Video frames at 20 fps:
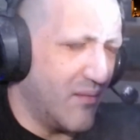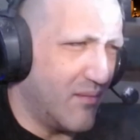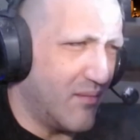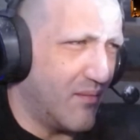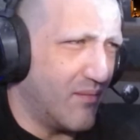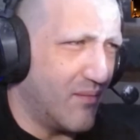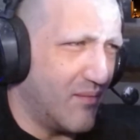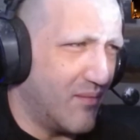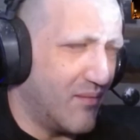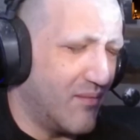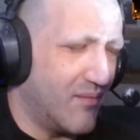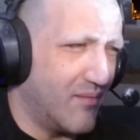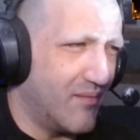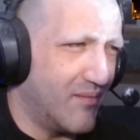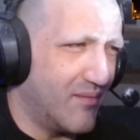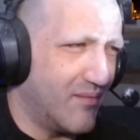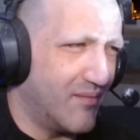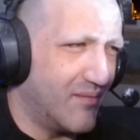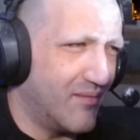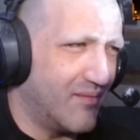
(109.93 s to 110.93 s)

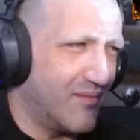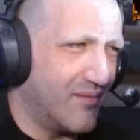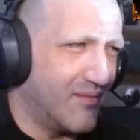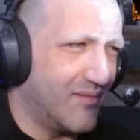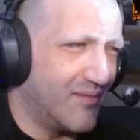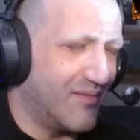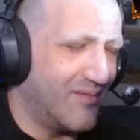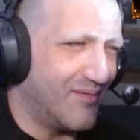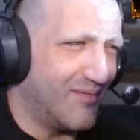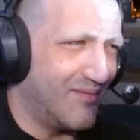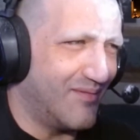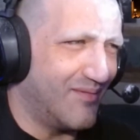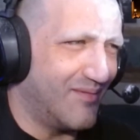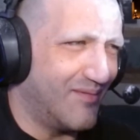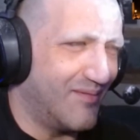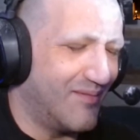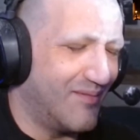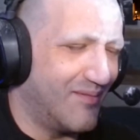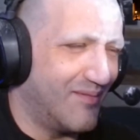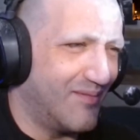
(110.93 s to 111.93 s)

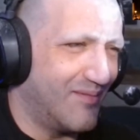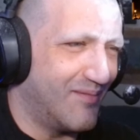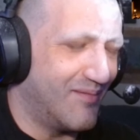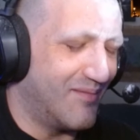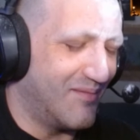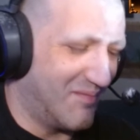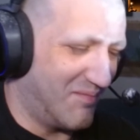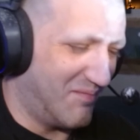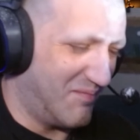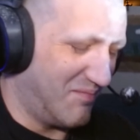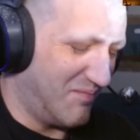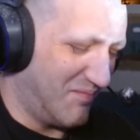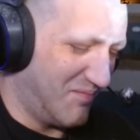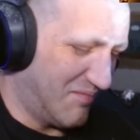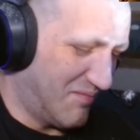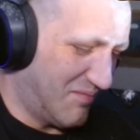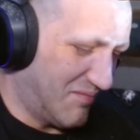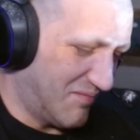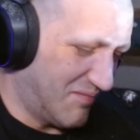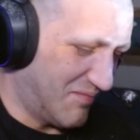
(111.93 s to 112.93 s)

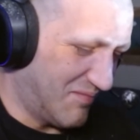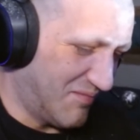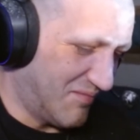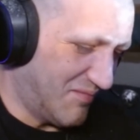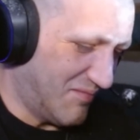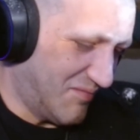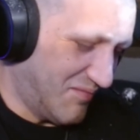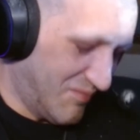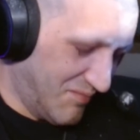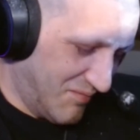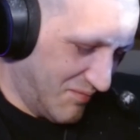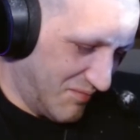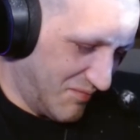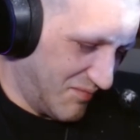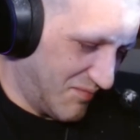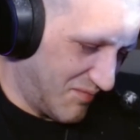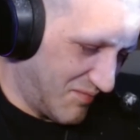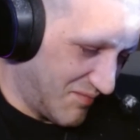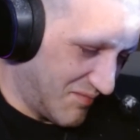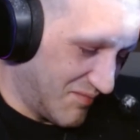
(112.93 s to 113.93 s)

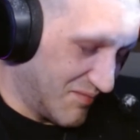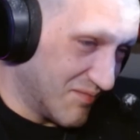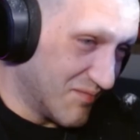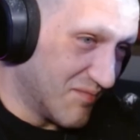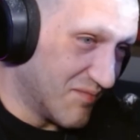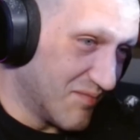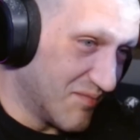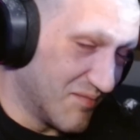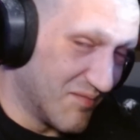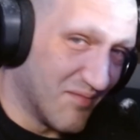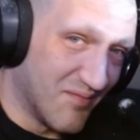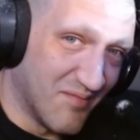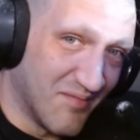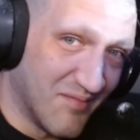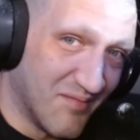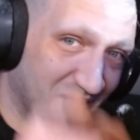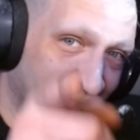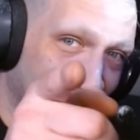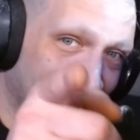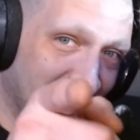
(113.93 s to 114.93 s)

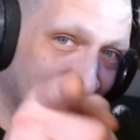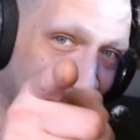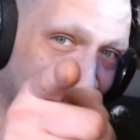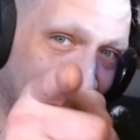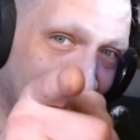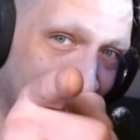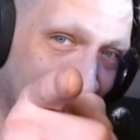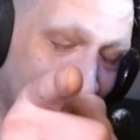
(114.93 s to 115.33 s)
Nothing is said.